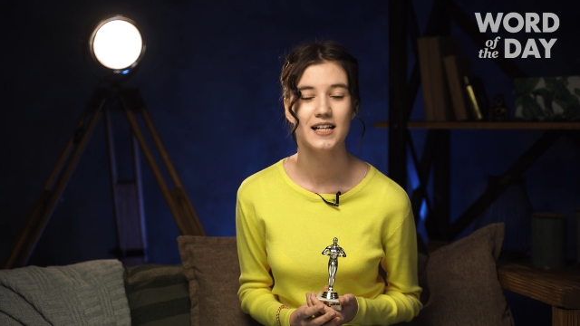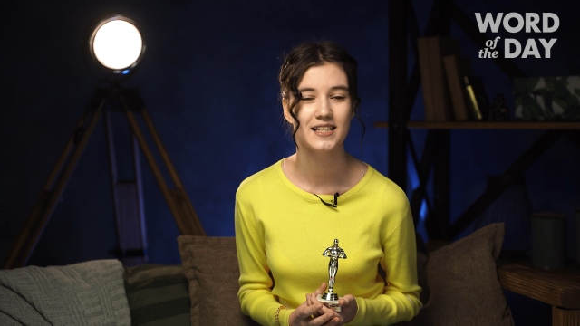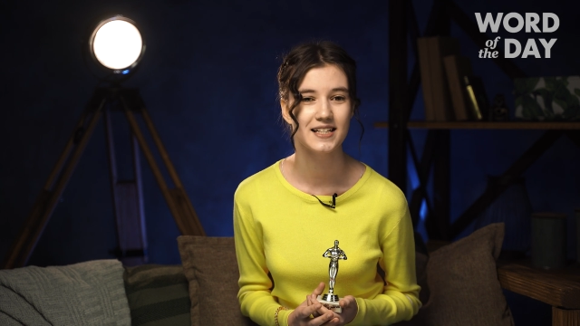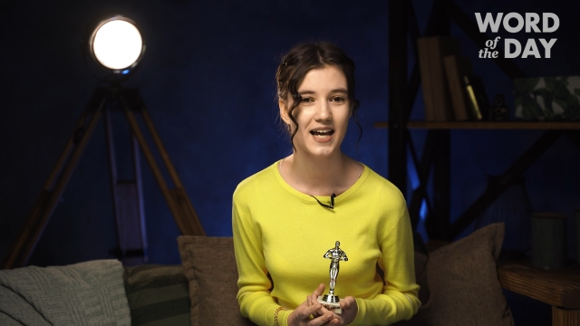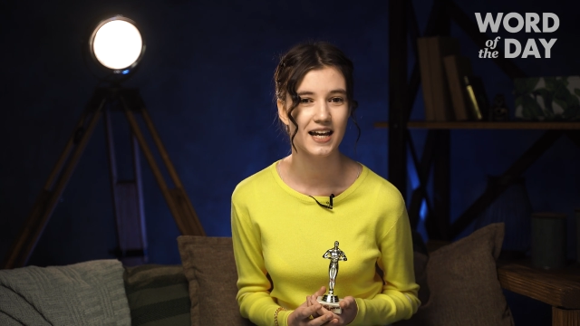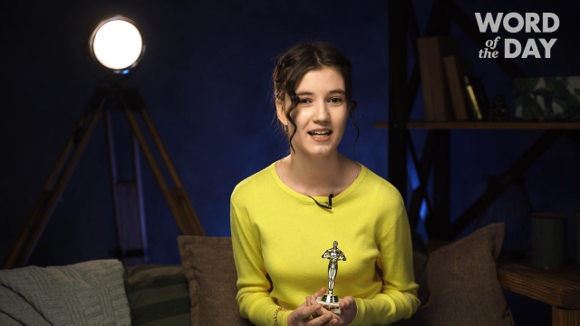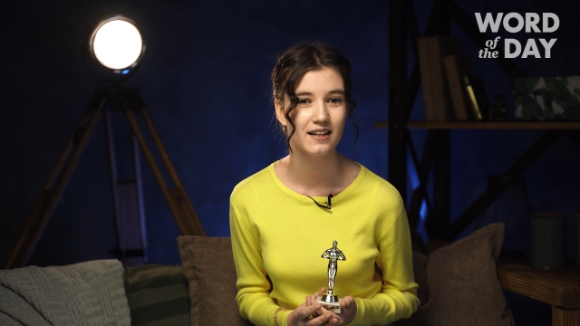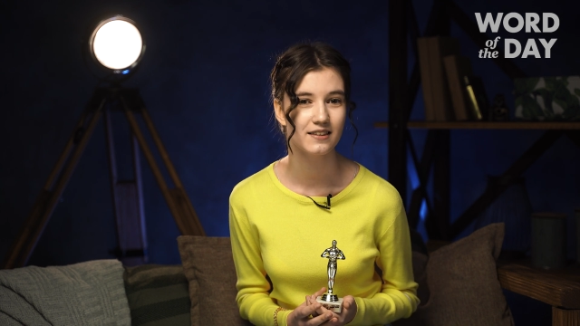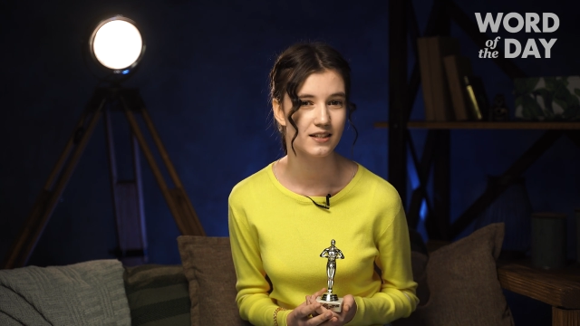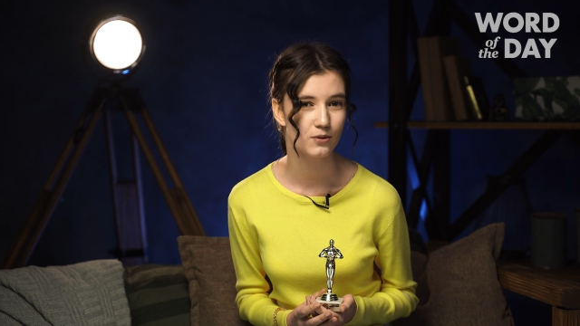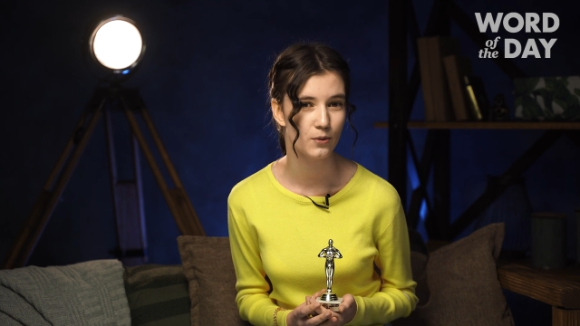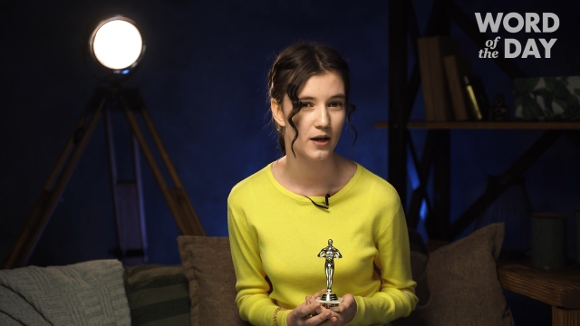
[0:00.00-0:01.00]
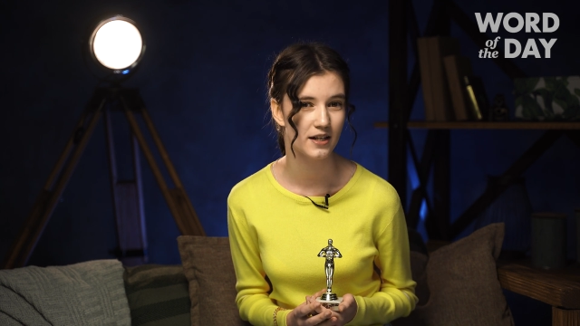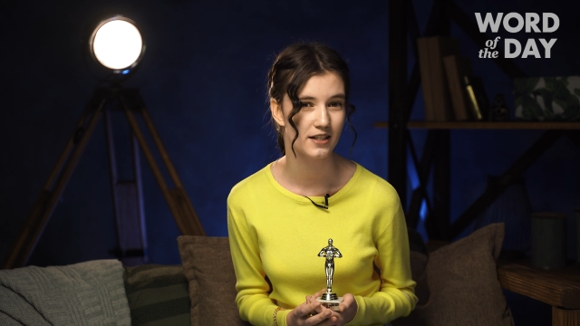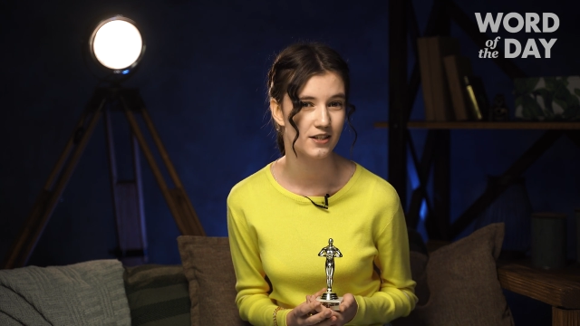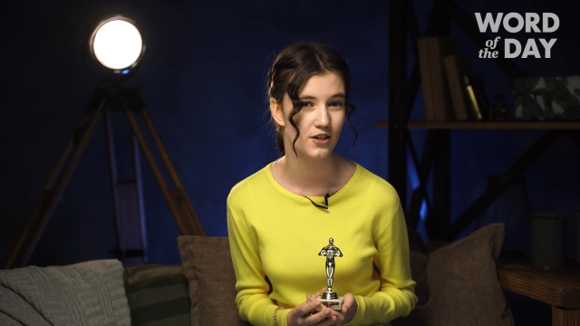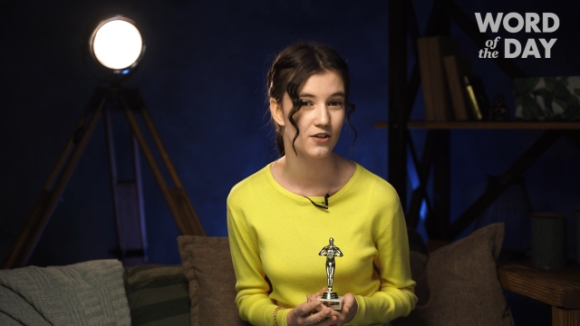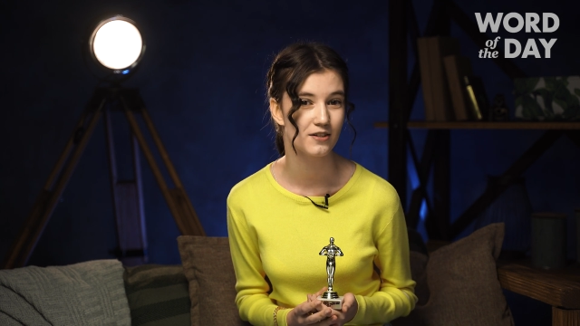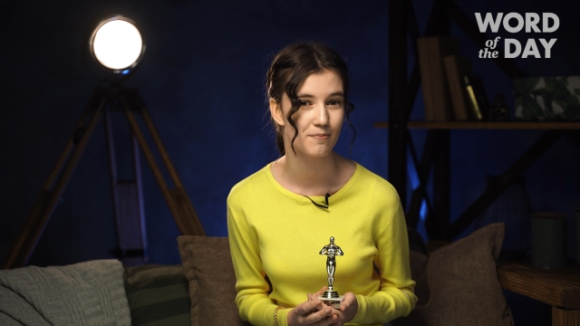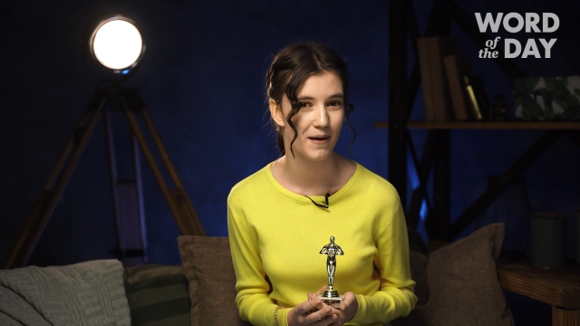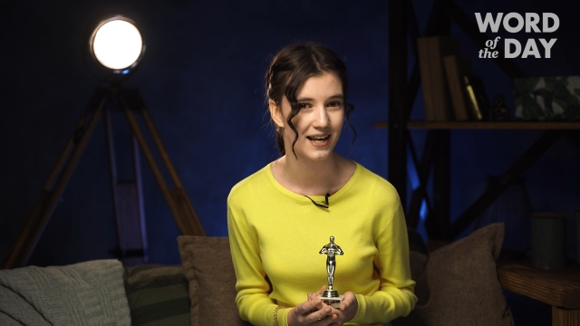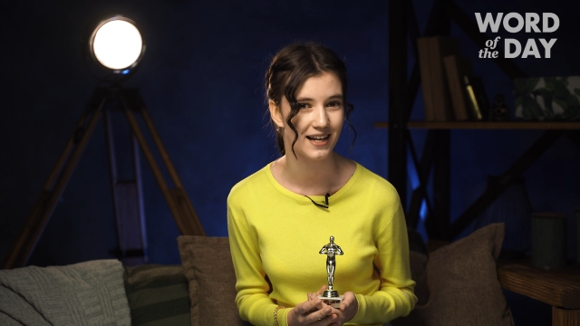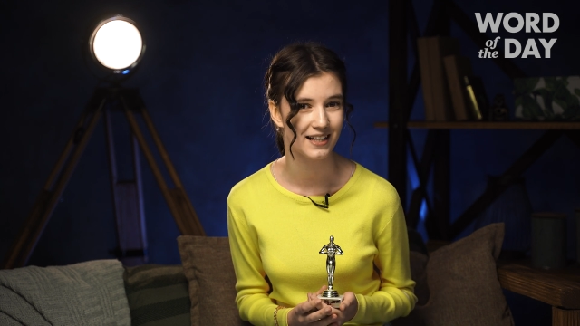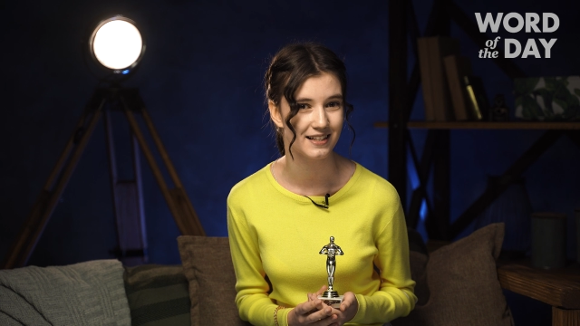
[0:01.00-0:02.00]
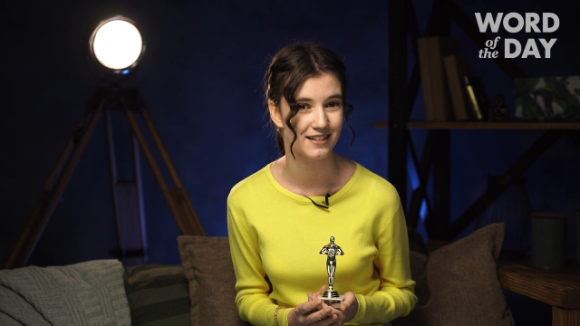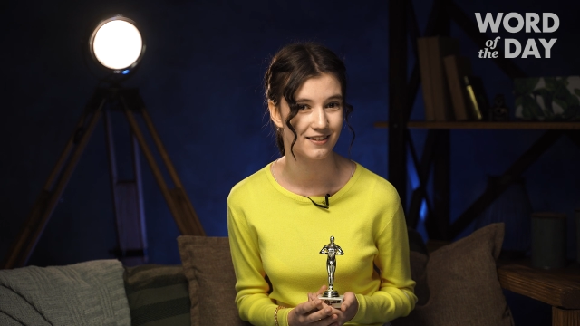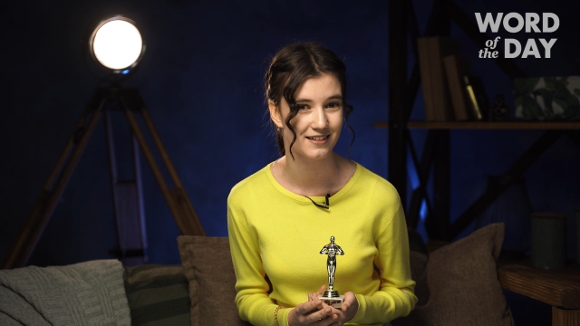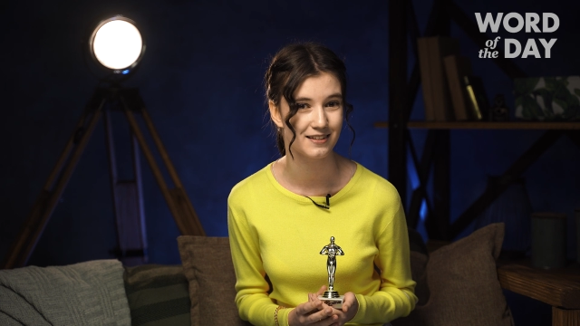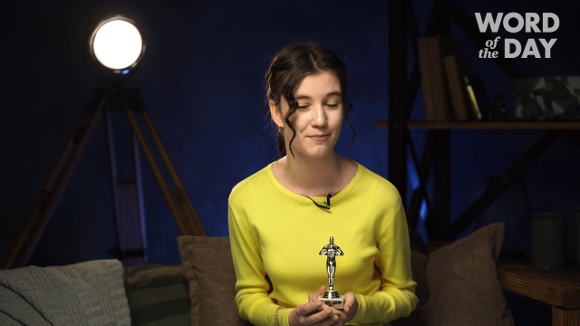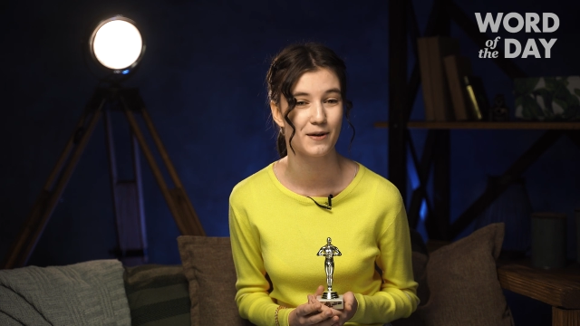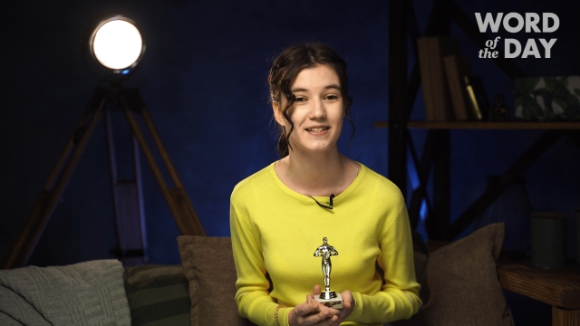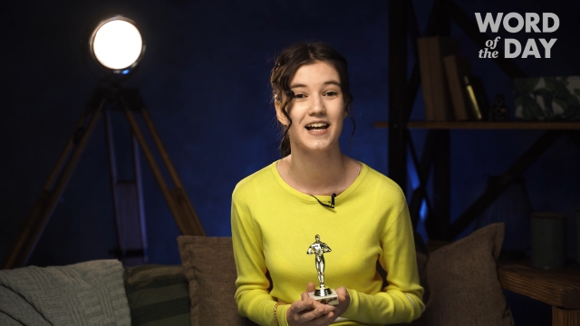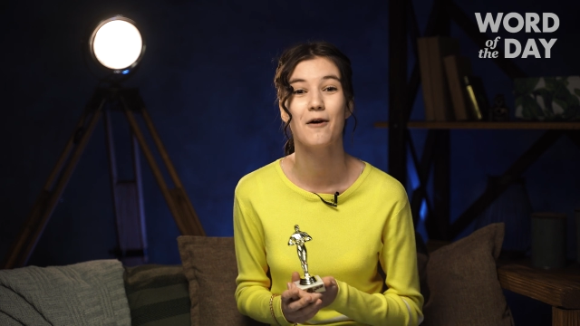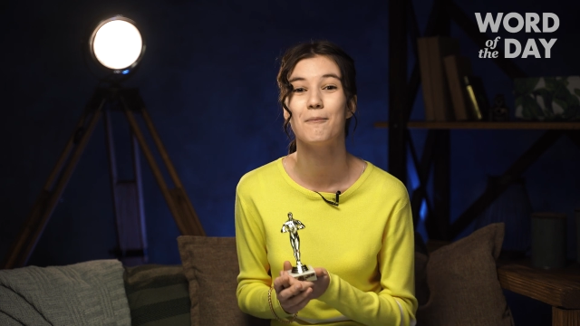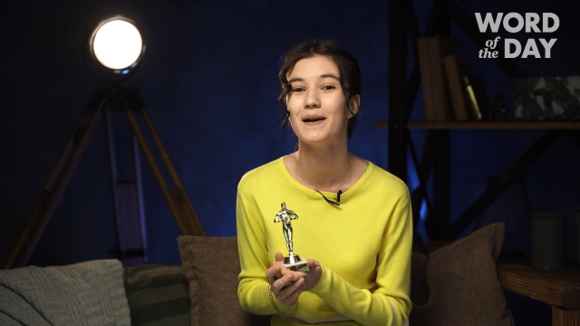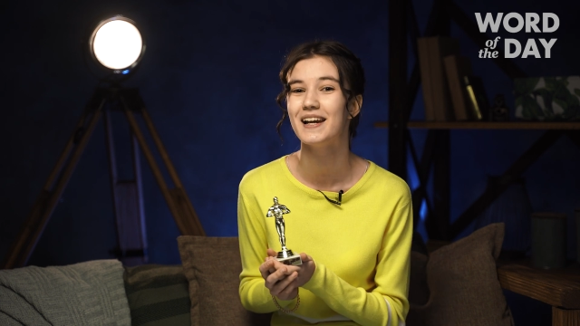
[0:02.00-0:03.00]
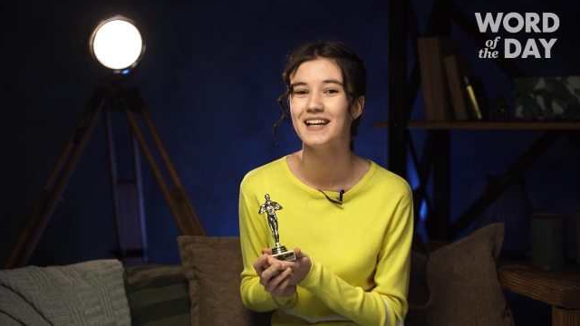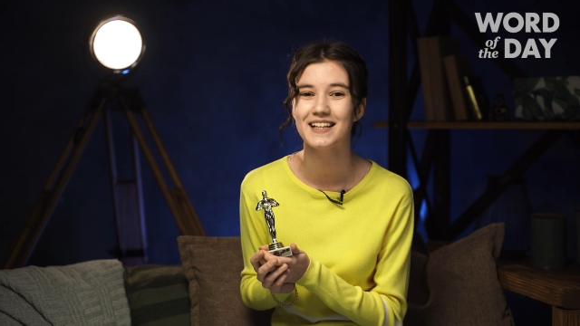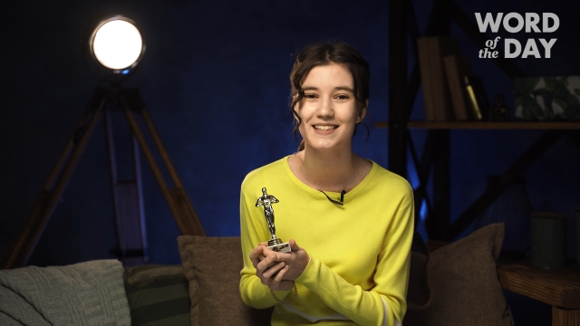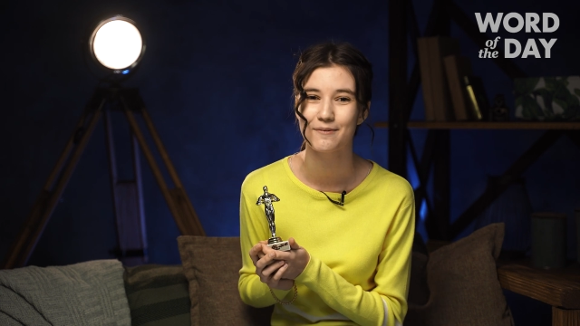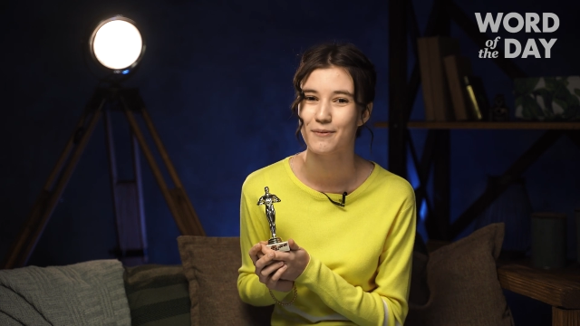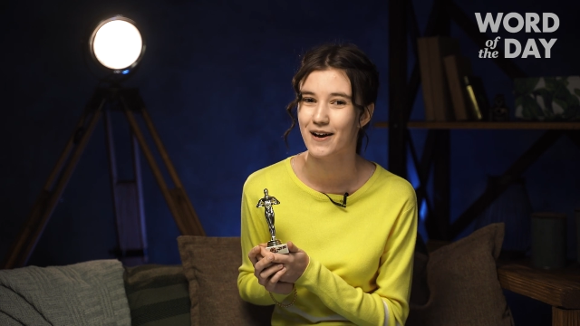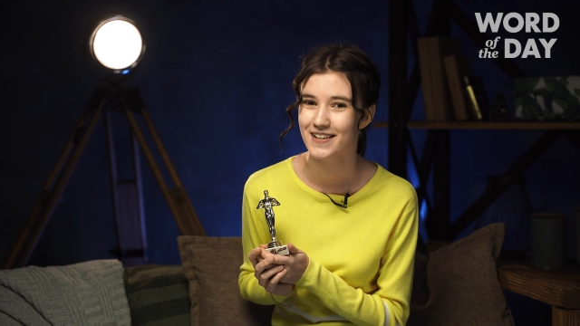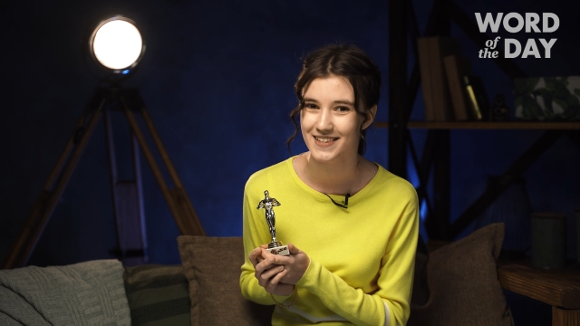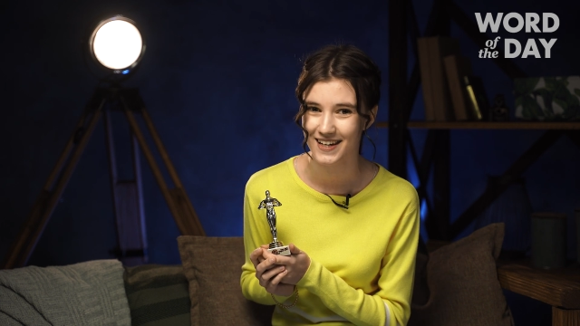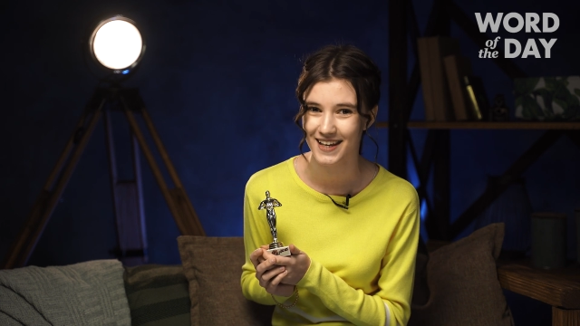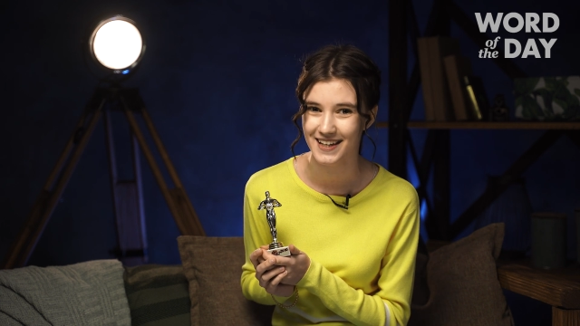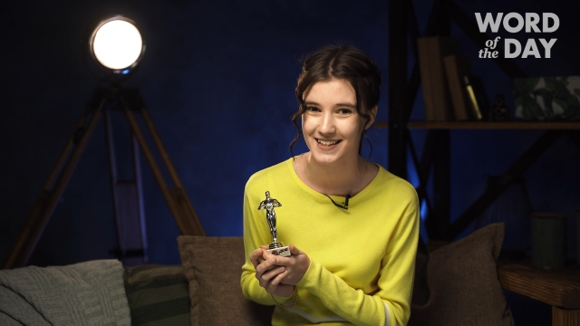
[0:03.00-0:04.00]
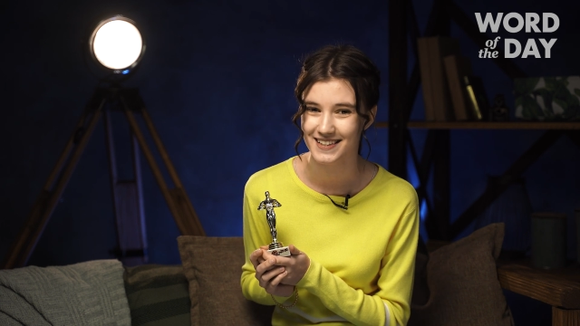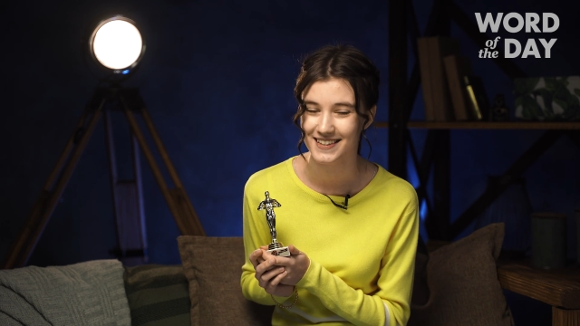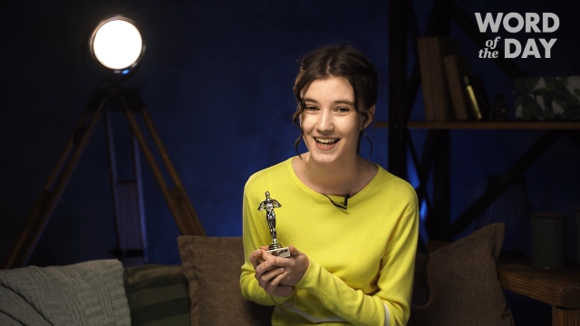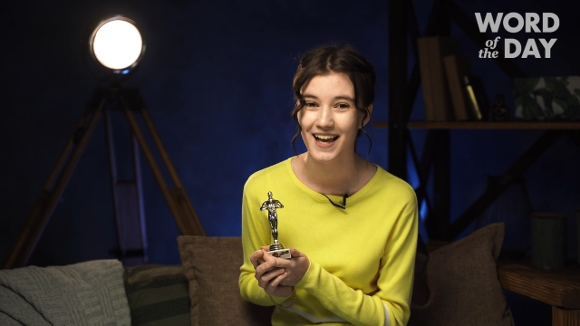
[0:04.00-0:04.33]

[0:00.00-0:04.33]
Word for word: Today, this word is used mainly to express how pleased a person is.